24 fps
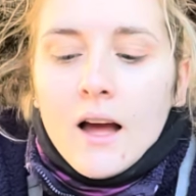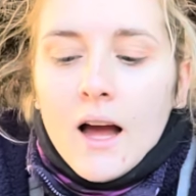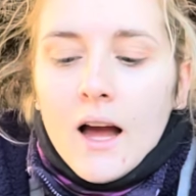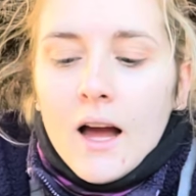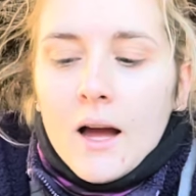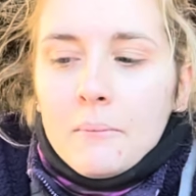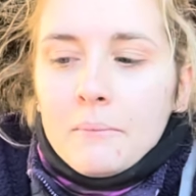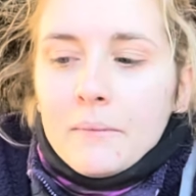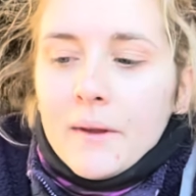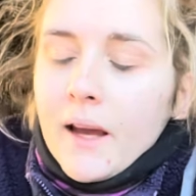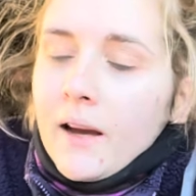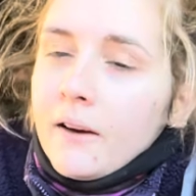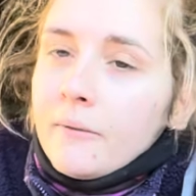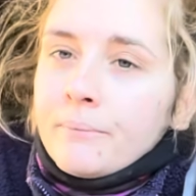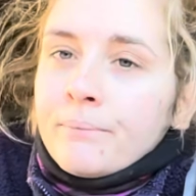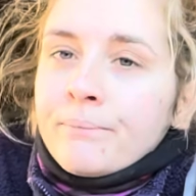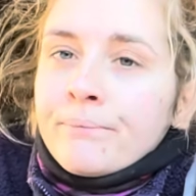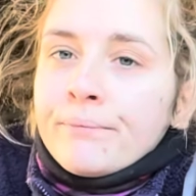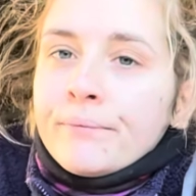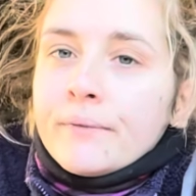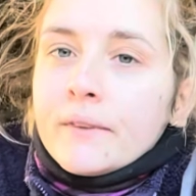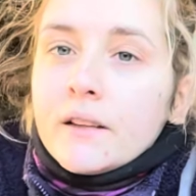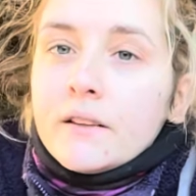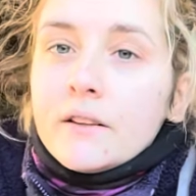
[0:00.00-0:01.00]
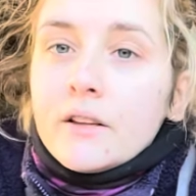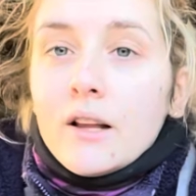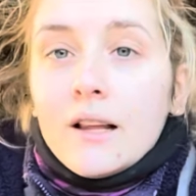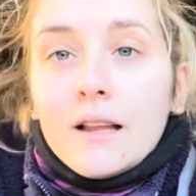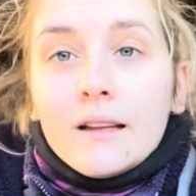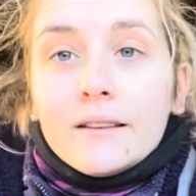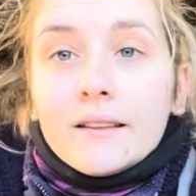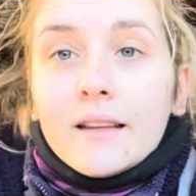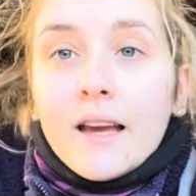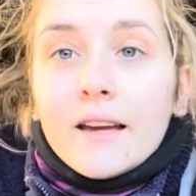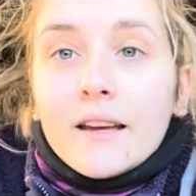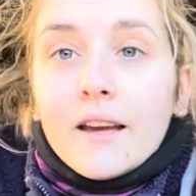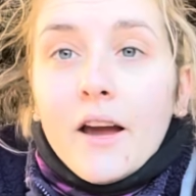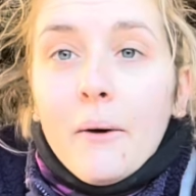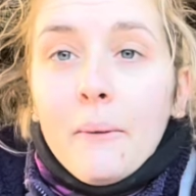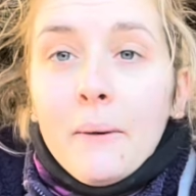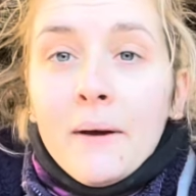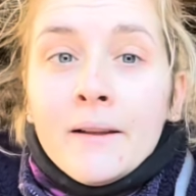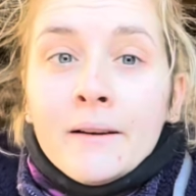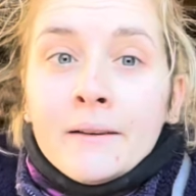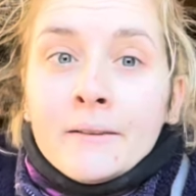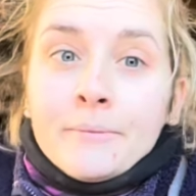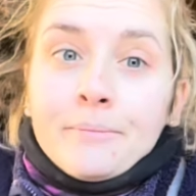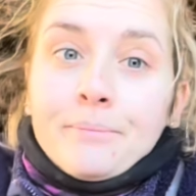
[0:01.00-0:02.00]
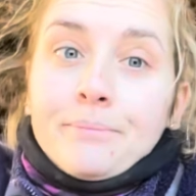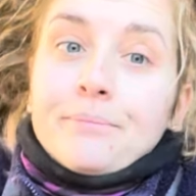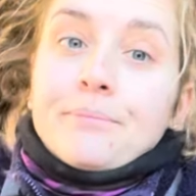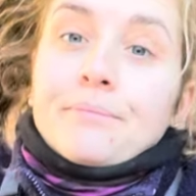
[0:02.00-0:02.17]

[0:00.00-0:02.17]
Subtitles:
Yeah, so let's get going.